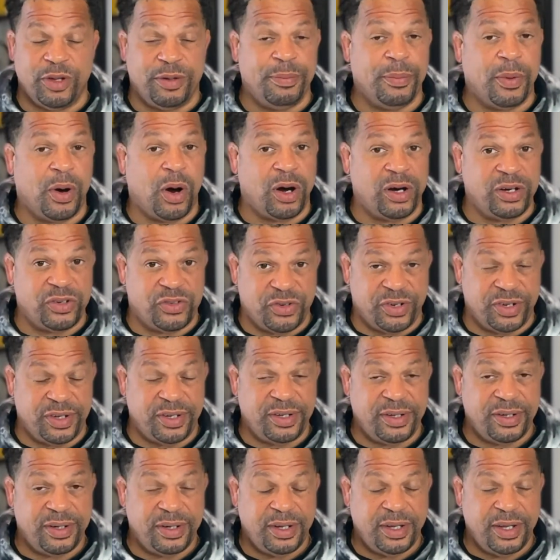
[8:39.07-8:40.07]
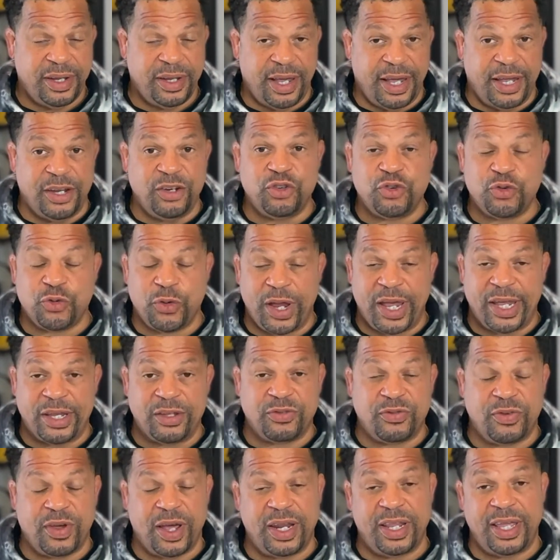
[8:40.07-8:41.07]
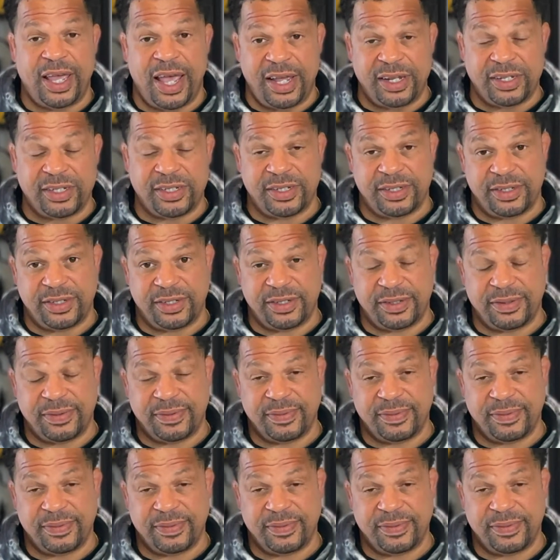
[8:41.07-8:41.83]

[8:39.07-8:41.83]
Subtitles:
margarine and trans fatty acids,